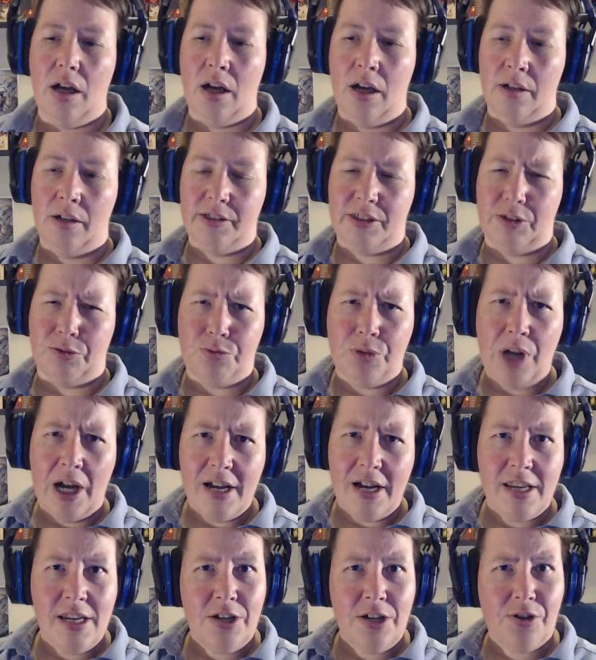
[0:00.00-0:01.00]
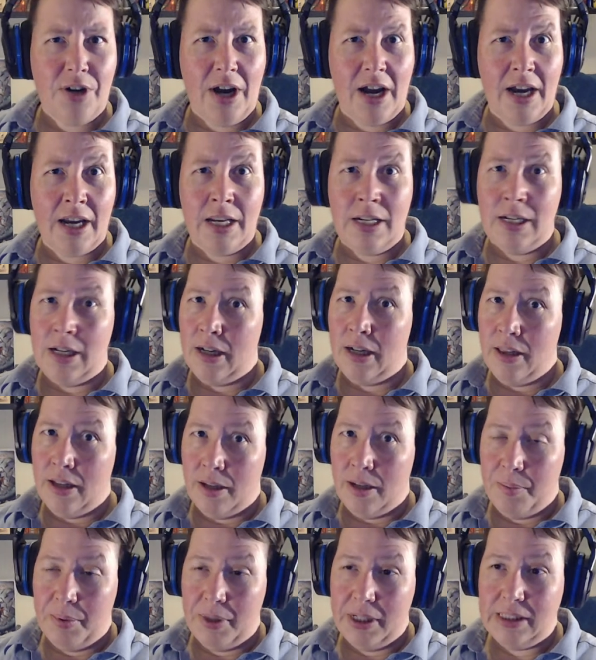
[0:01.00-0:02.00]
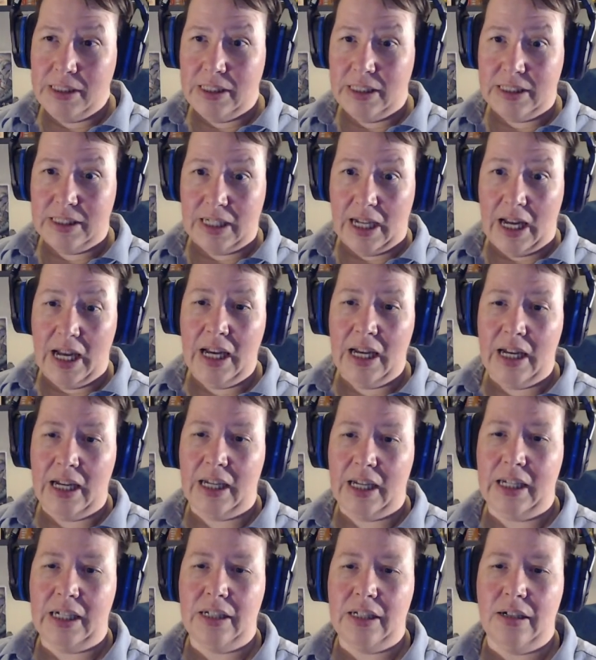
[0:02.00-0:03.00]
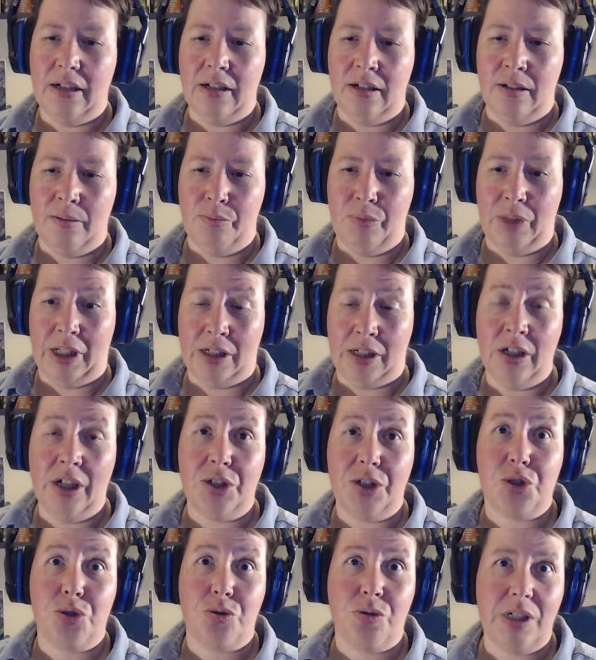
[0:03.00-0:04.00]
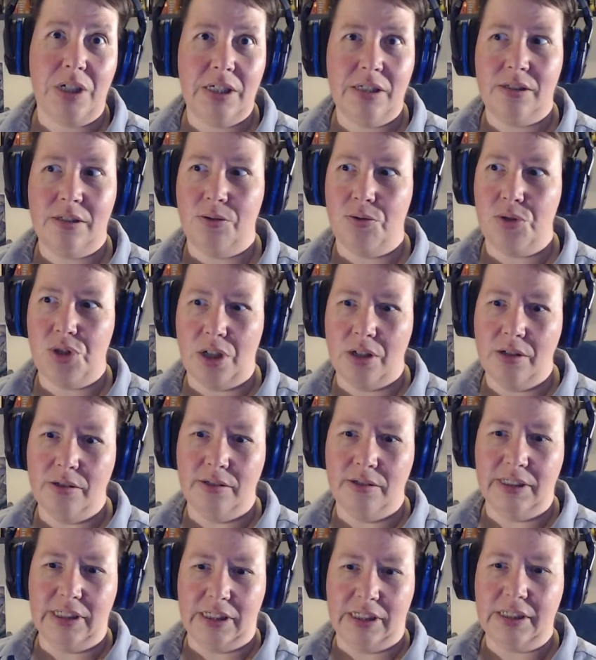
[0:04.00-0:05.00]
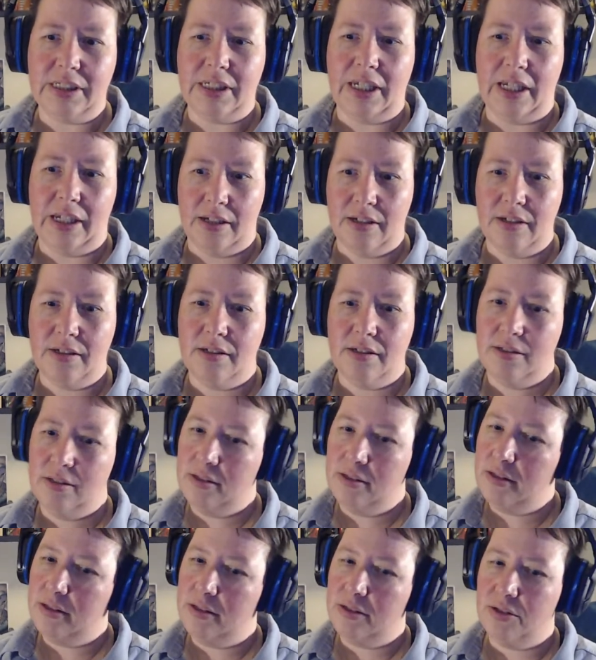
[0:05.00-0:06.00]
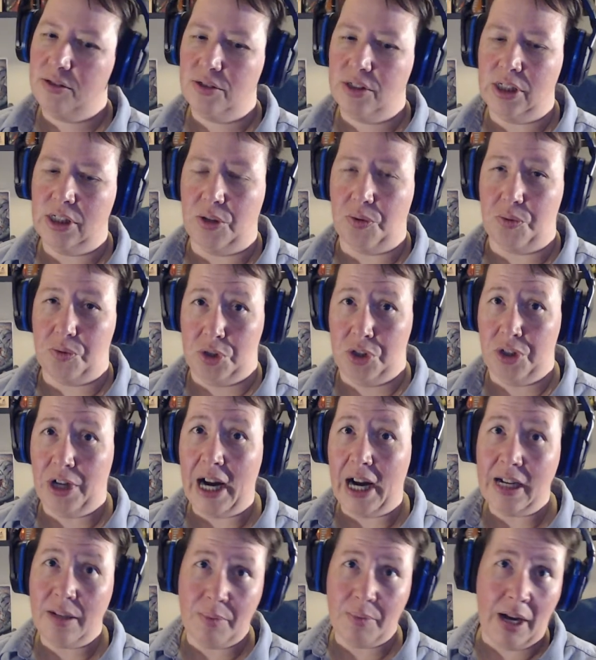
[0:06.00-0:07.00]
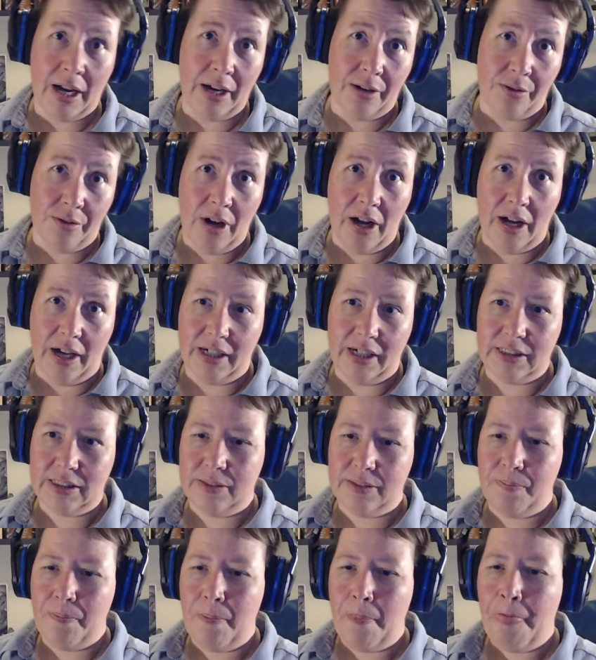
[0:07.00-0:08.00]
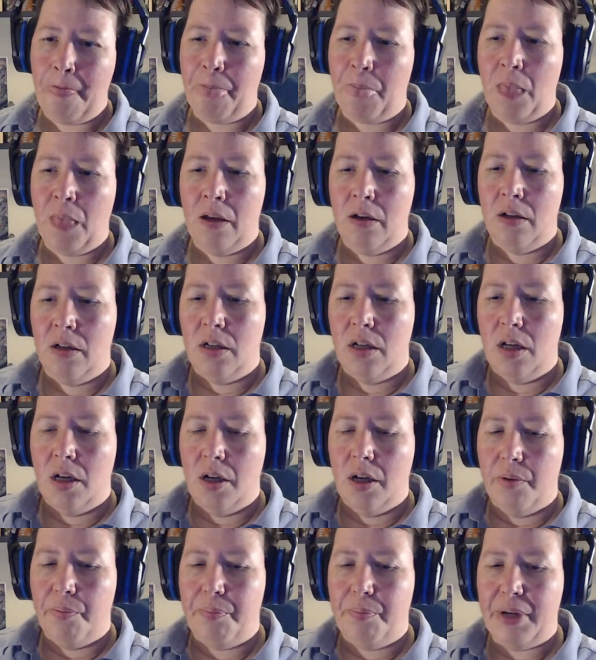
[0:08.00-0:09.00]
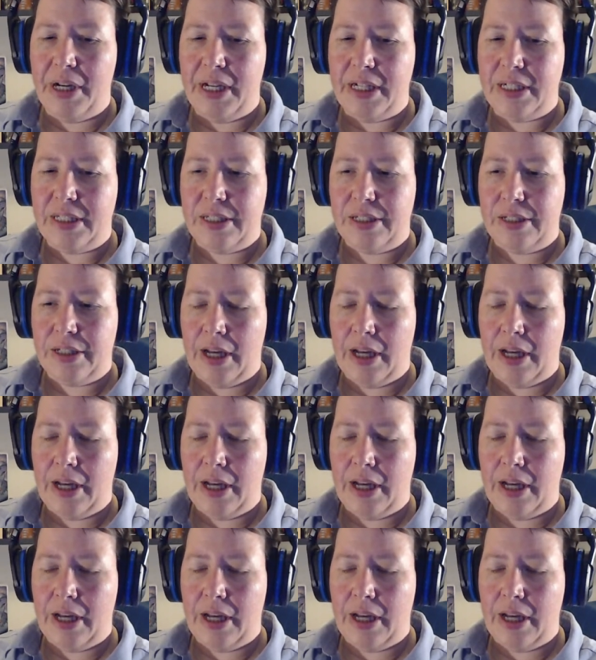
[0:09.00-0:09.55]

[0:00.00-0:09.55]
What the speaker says: So rocky, craggy, not a lot of places to hide. Like not trees, no jungles. It's like, you're hiding behind rocks. But